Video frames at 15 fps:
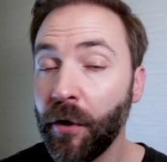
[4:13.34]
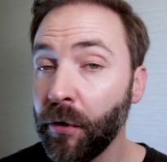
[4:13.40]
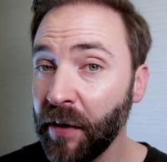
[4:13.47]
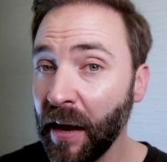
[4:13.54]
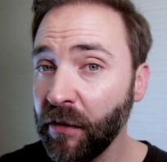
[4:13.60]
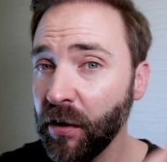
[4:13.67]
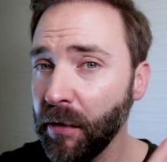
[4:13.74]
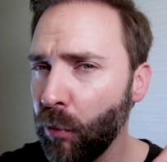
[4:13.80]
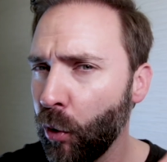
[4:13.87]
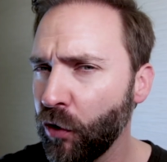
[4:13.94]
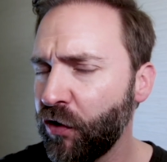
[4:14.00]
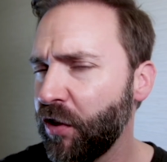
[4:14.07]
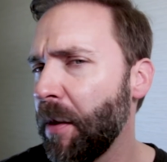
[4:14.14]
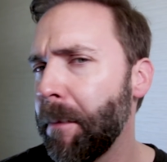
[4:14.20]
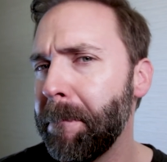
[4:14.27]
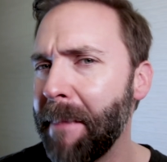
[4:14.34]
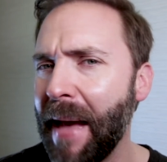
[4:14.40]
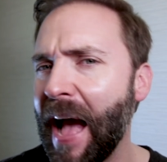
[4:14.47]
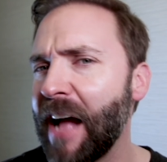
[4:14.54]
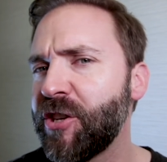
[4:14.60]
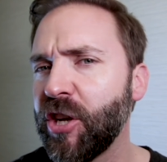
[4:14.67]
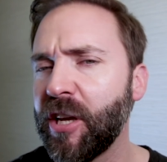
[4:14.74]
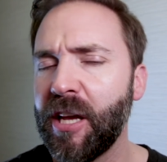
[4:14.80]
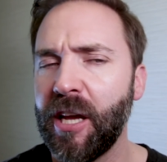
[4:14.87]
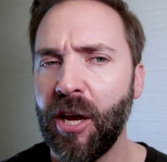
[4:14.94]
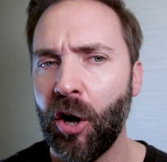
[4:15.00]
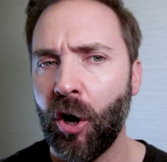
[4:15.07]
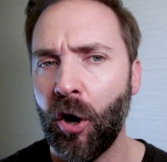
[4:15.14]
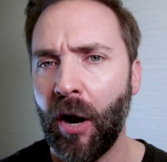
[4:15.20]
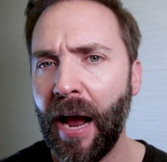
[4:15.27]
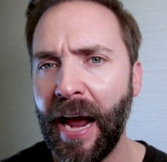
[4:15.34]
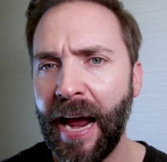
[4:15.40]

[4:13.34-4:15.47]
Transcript: There's actually more to the magic here.